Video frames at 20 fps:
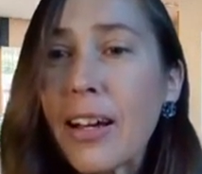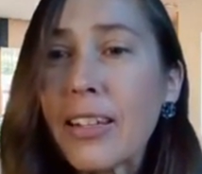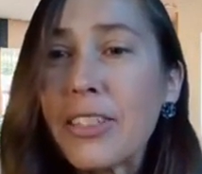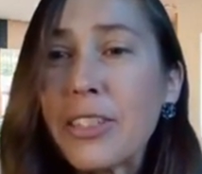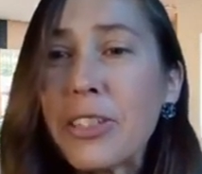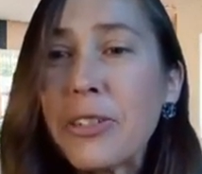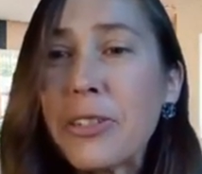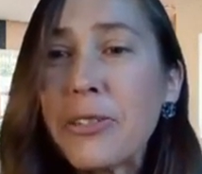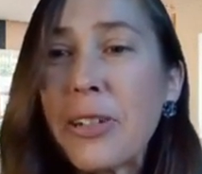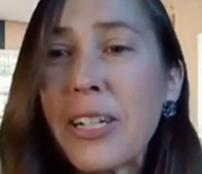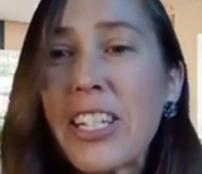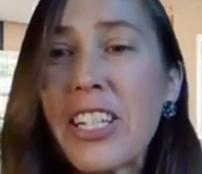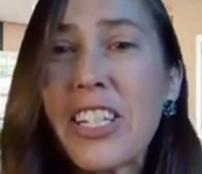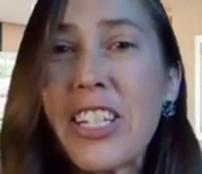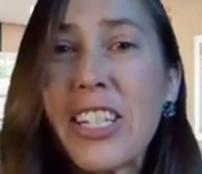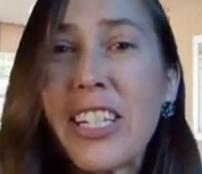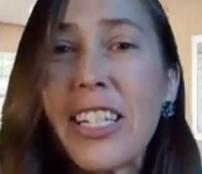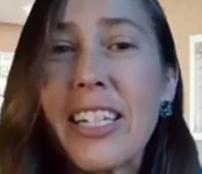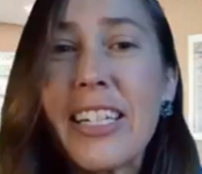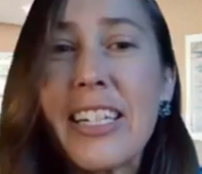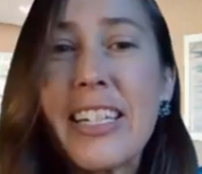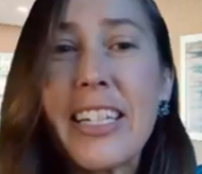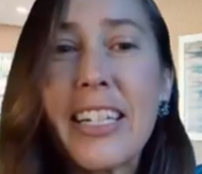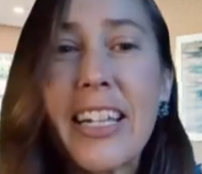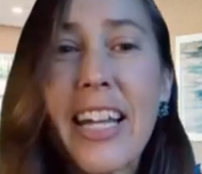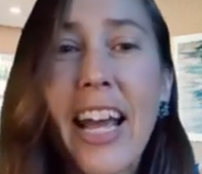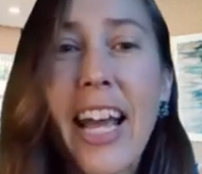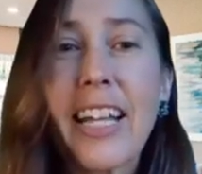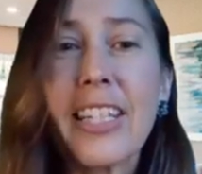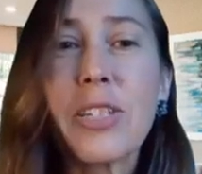Good question.
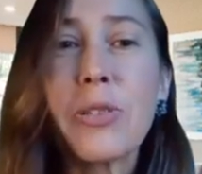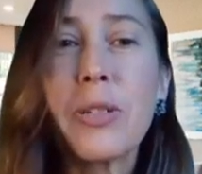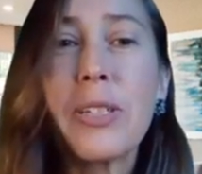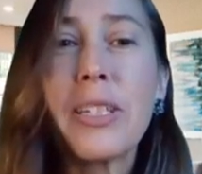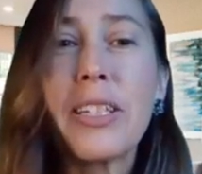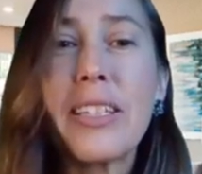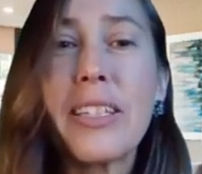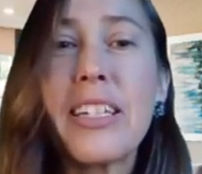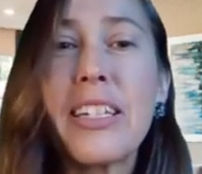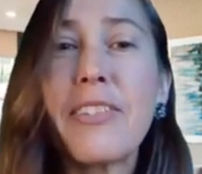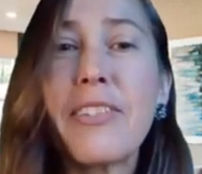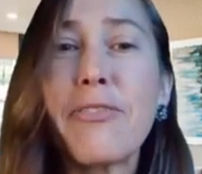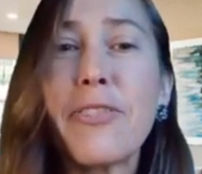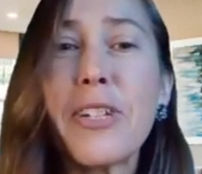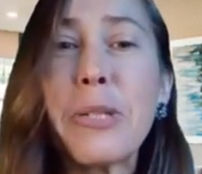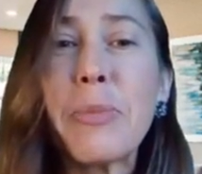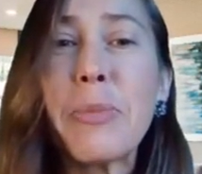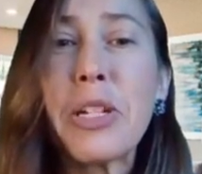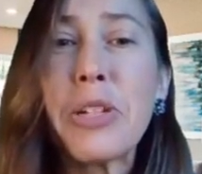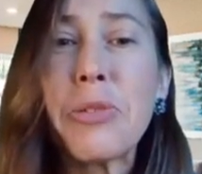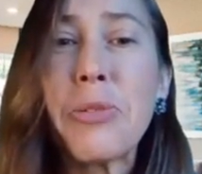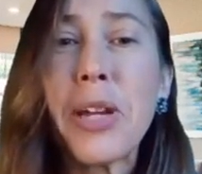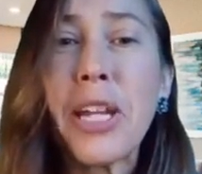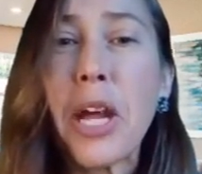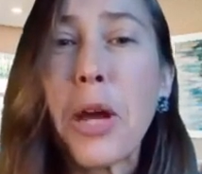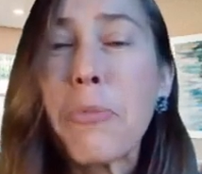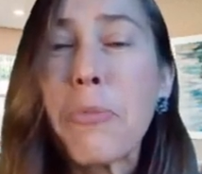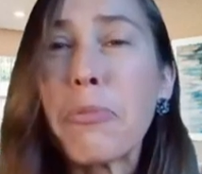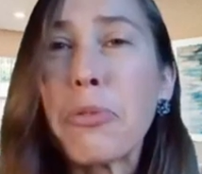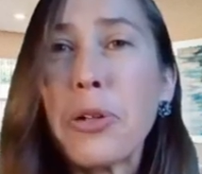Dina asked, what's the difference
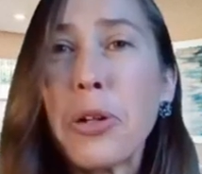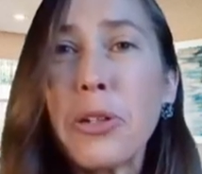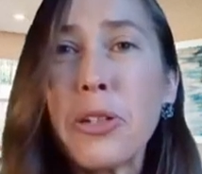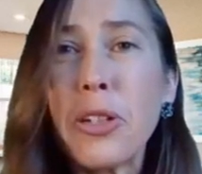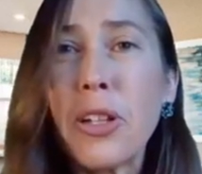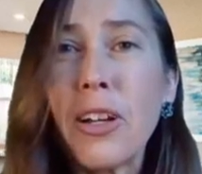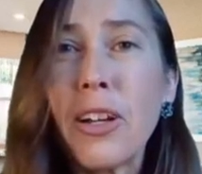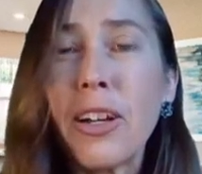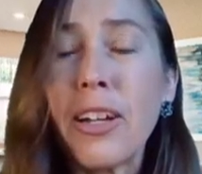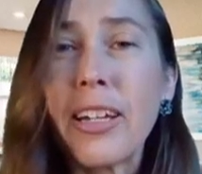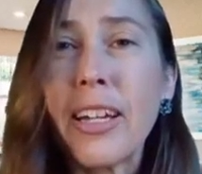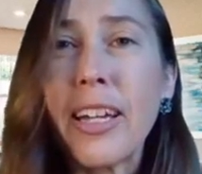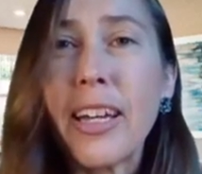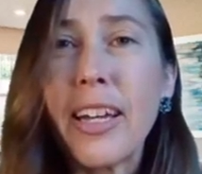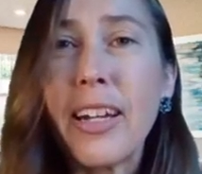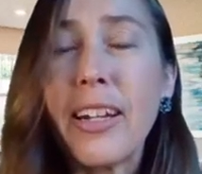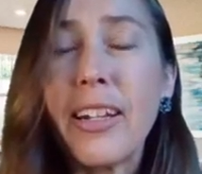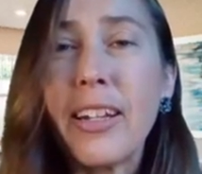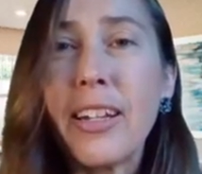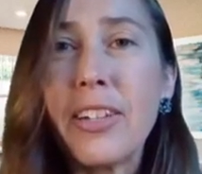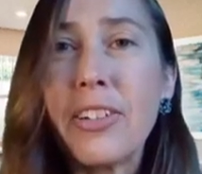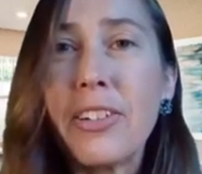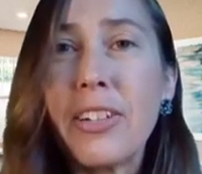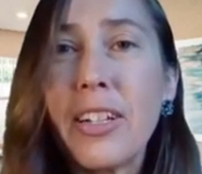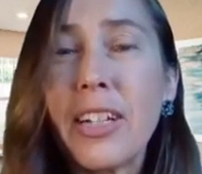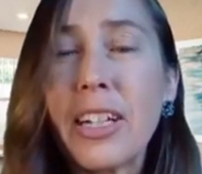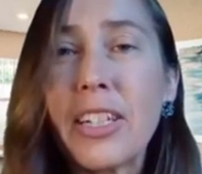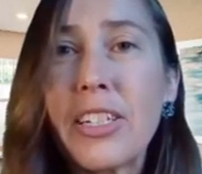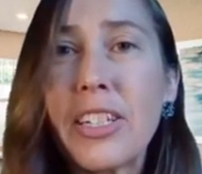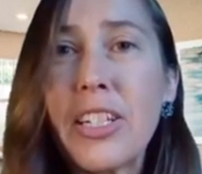between a prologue and an
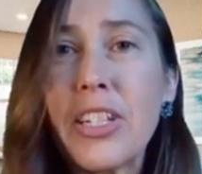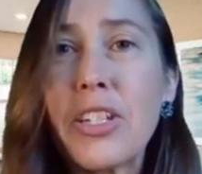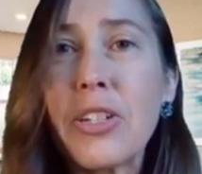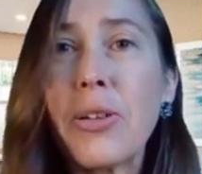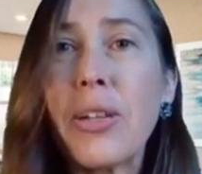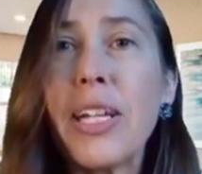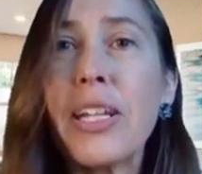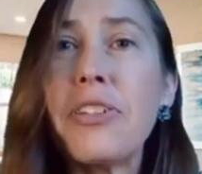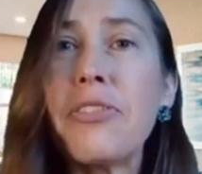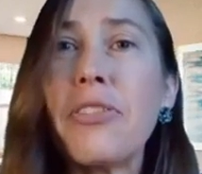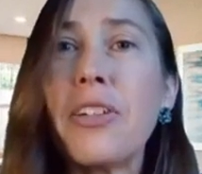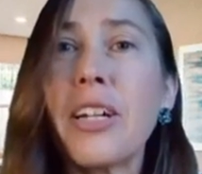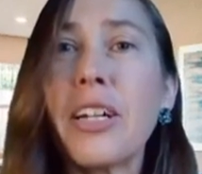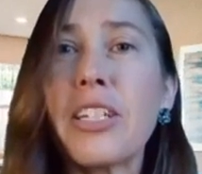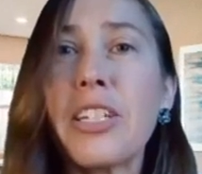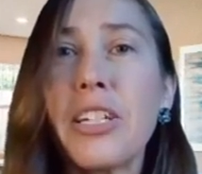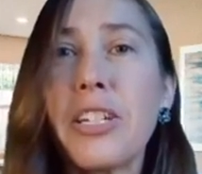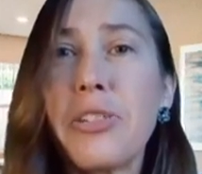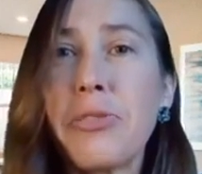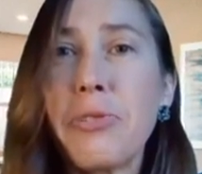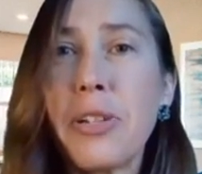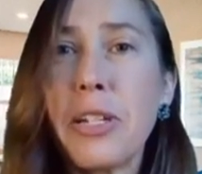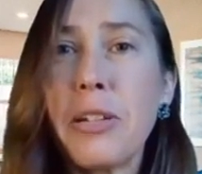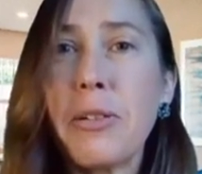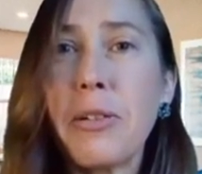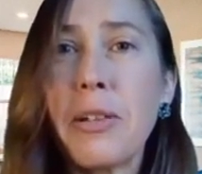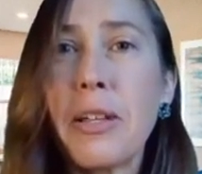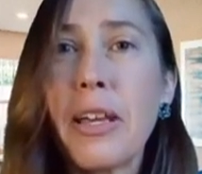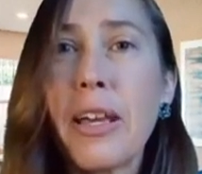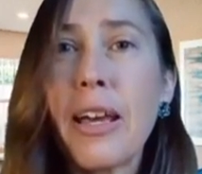introduction? So an introduction is
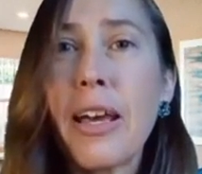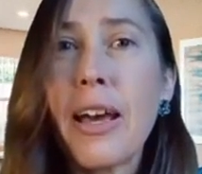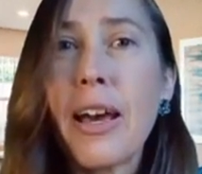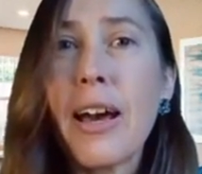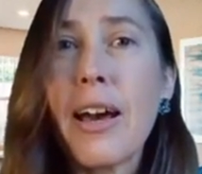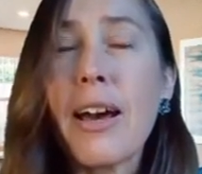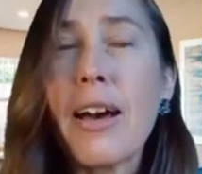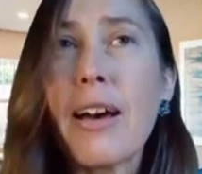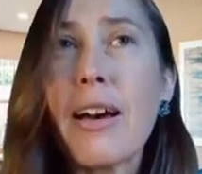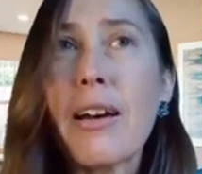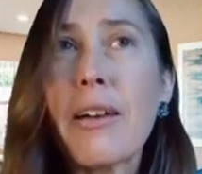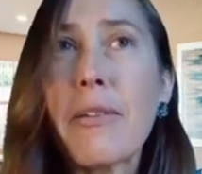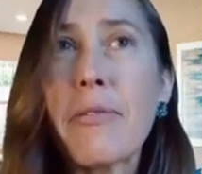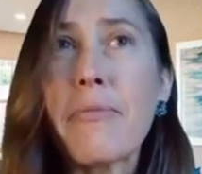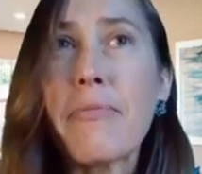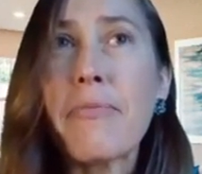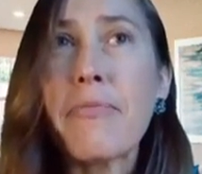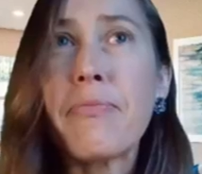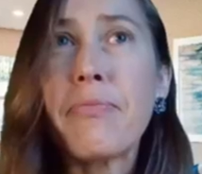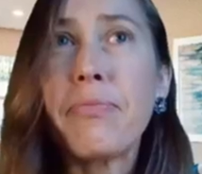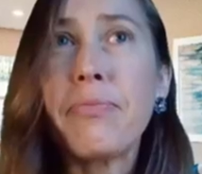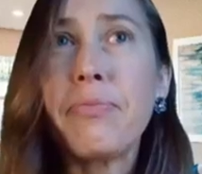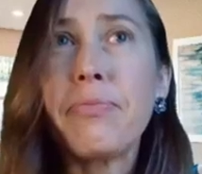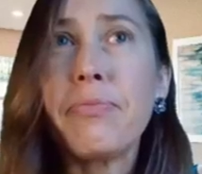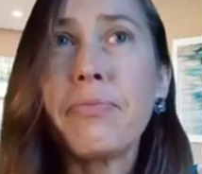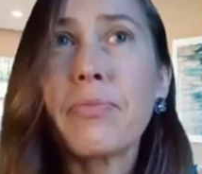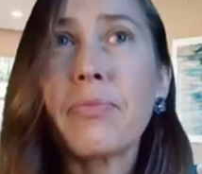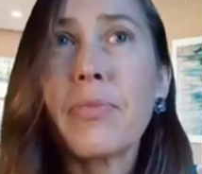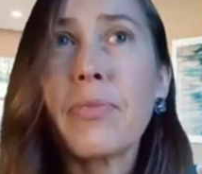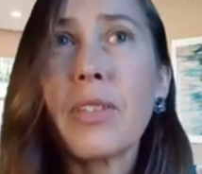written
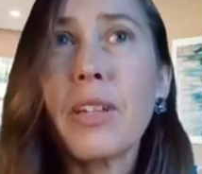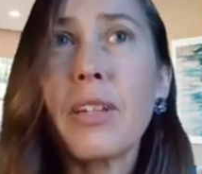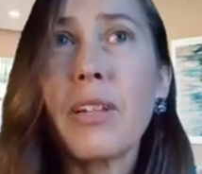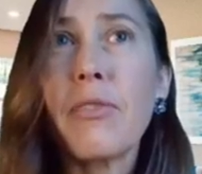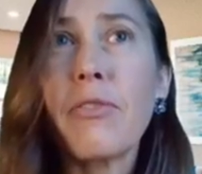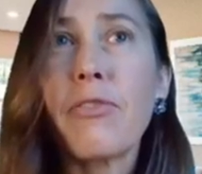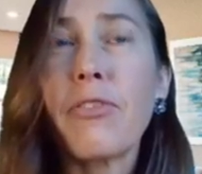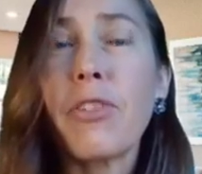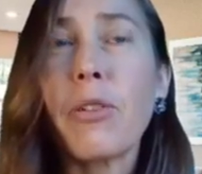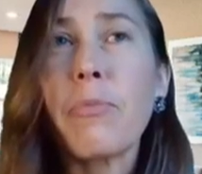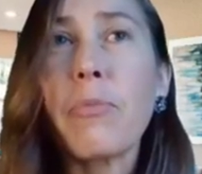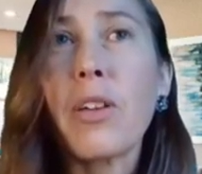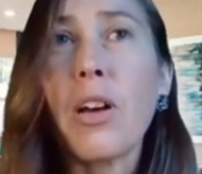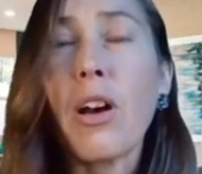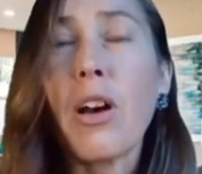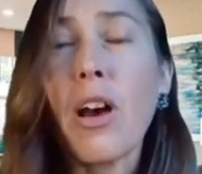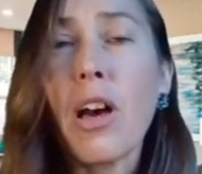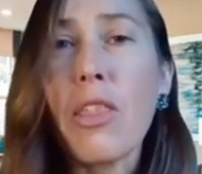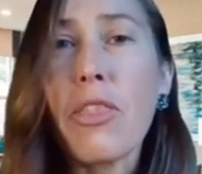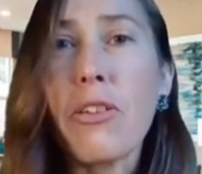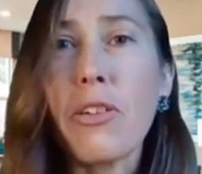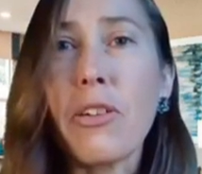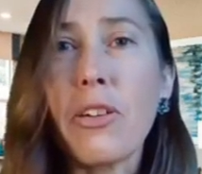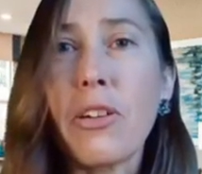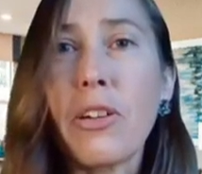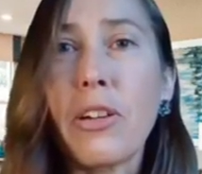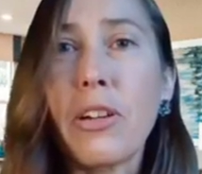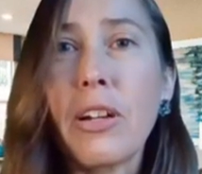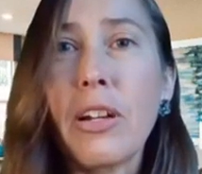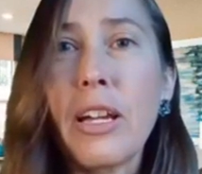from the
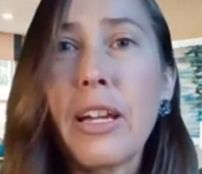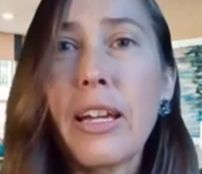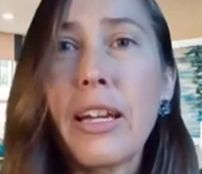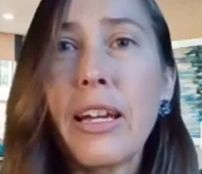author,